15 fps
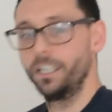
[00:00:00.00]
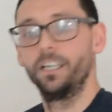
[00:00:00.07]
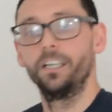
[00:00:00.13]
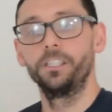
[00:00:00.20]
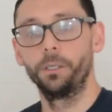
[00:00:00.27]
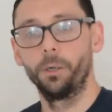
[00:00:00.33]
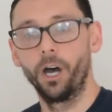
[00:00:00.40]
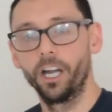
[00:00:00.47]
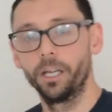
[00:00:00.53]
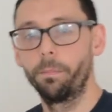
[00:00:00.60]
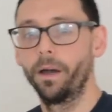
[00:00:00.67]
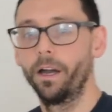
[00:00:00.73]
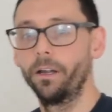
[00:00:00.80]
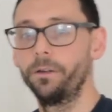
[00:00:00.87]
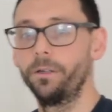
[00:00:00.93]
you
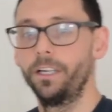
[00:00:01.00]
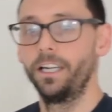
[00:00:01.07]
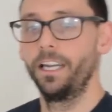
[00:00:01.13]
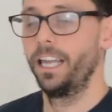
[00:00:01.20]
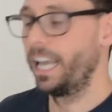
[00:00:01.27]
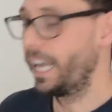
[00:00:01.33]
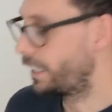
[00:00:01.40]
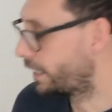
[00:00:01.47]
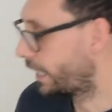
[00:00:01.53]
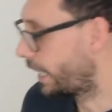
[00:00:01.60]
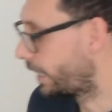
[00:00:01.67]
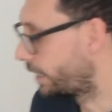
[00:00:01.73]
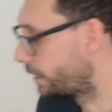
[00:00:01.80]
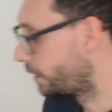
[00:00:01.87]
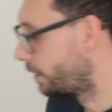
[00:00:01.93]
hypo, and
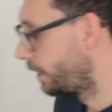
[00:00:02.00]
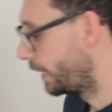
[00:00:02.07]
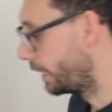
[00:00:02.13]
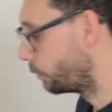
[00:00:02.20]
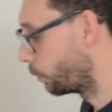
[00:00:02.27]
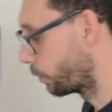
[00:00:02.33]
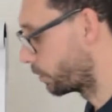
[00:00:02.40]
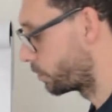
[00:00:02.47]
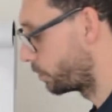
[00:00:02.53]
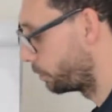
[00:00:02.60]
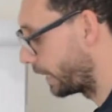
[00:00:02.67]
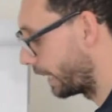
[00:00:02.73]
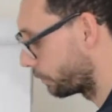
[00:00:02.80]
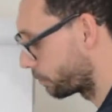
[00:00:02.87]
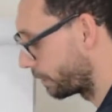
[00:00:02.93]
then in order to
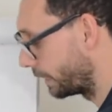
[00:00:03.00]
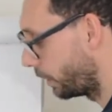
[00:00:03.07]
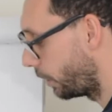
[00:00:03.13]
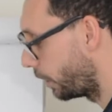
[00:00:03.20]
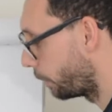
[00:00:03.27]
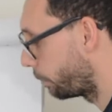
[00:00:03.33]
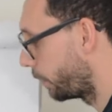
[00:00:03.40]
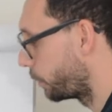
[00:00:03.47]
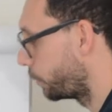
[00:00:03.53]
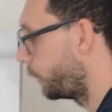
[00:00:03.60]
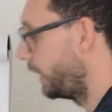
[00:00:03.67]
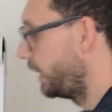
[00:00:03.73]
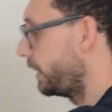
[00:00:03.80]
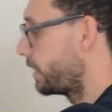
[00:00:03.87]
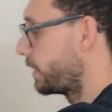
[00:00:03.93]
counteract the hypo, you
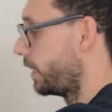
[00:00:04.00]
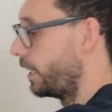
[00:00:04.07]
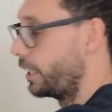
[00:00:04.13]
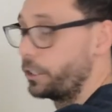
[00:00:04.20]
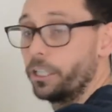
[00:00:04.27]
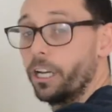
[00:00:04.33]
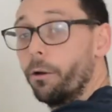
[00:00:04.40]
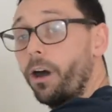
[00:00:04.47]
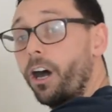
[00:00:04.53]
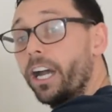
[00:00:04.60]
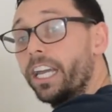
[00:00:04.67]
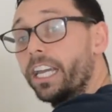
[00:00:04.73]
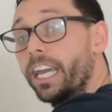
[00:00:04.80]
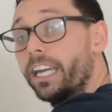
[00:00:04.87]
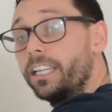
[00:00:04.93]
eat and you go high
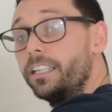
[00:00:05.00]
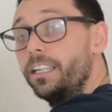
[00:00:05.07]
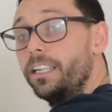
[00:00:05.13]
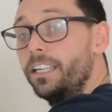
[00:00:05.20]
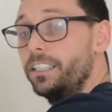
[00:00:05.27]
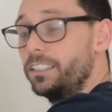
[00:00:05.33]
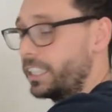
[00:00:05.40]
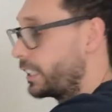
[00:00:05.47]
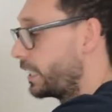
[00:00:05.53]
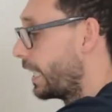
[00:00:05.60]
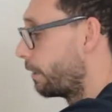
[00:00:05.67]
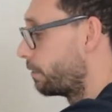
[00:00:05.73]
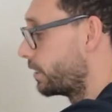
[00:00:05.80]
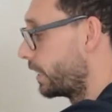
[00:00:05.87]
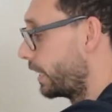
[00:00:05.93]
again. So then you
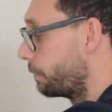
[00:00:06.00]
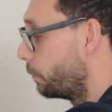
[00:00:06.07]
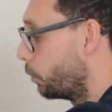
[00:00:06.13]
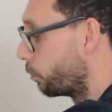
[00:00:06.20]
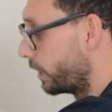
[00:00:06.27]
have to take more